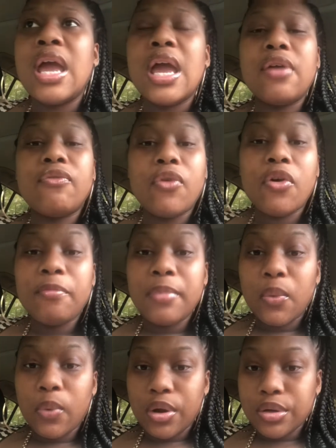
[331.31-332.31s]

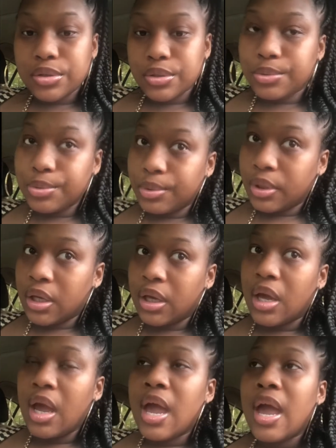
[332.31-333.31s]
involvement with her schooling,